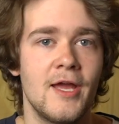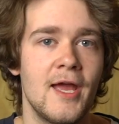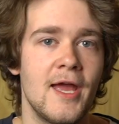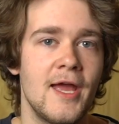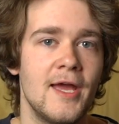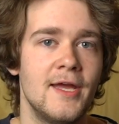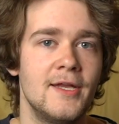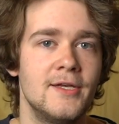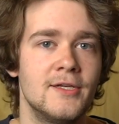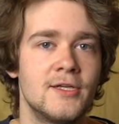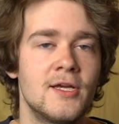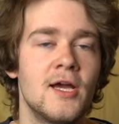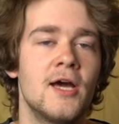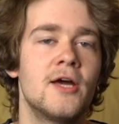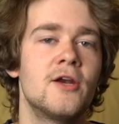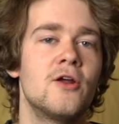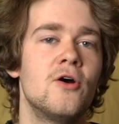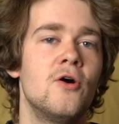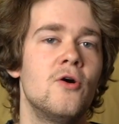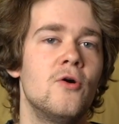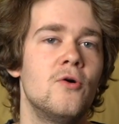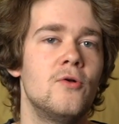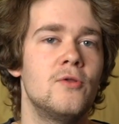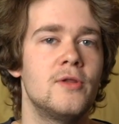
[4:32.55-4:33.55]
and cut a
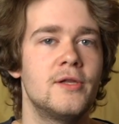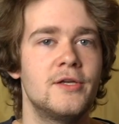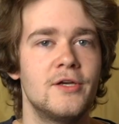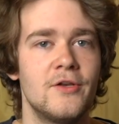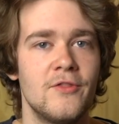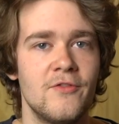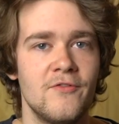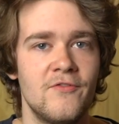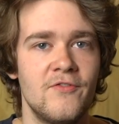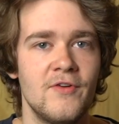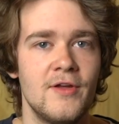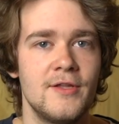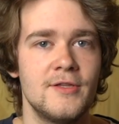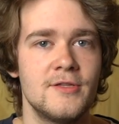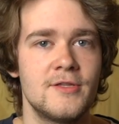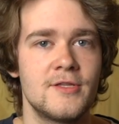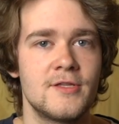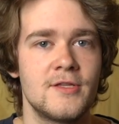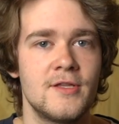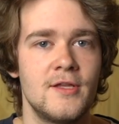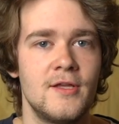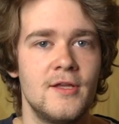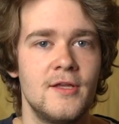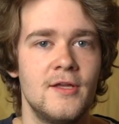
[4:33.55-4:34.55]
hole under the
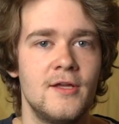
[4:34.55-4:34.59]
fence